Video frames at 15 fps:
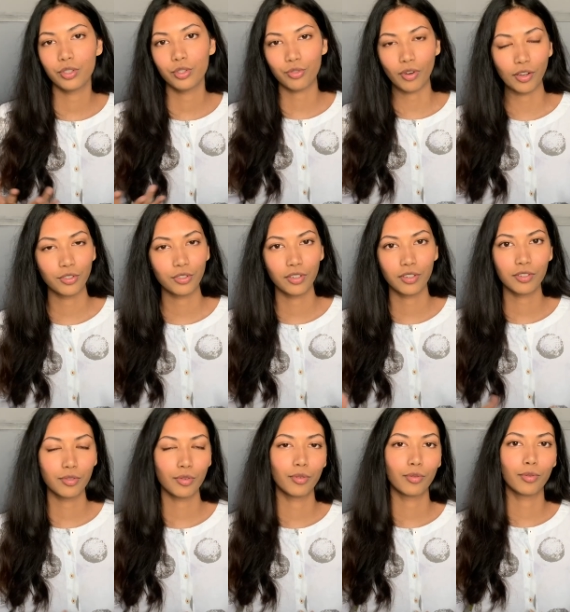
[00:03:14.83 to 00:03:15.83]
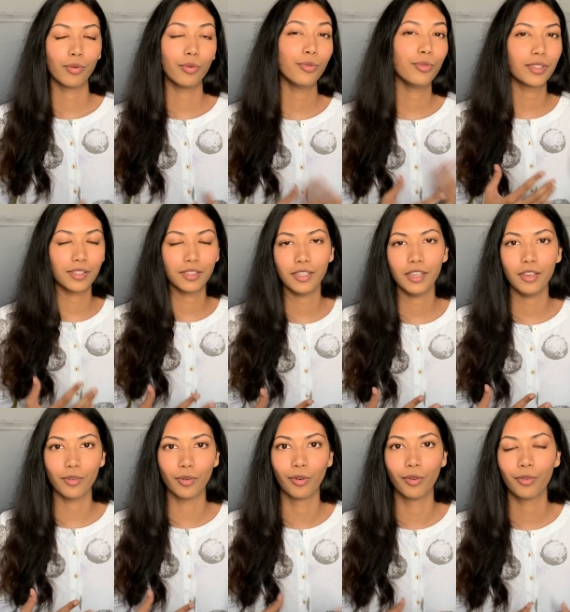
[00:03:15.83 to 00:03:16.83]
structure. So, who's the
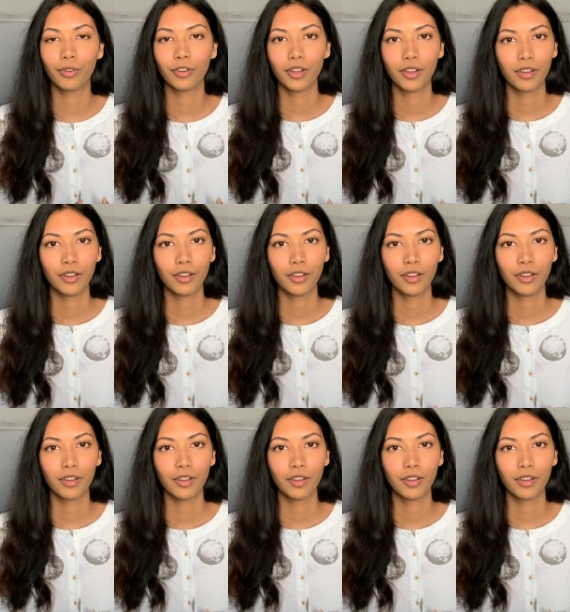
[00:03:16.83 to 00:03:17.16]
CEO?